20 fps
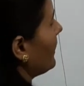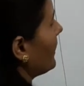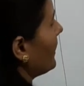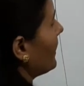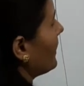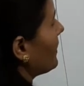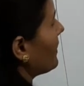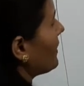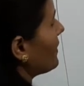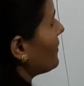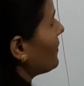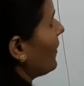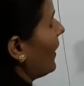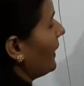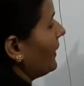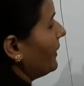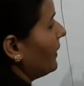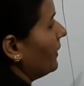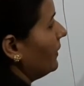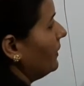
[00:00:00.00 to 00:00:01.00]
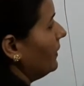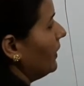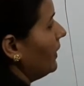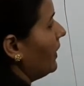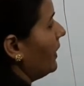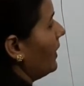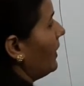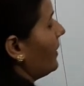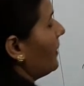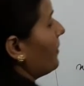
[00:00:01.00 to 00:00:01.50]
Here it is 1 now.
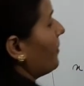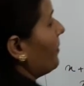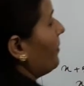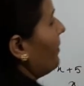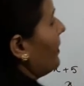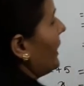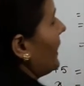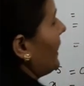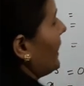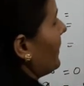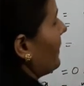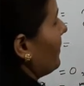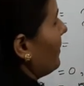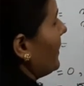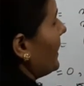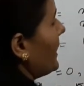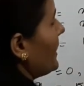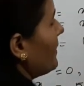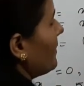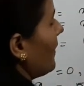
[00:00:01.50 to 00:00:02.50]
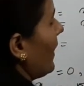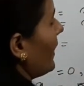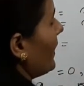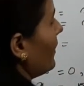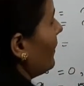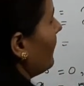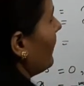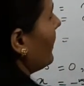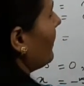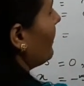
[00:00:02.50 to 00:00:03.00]
B's
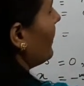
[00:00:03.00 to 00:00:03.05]
value will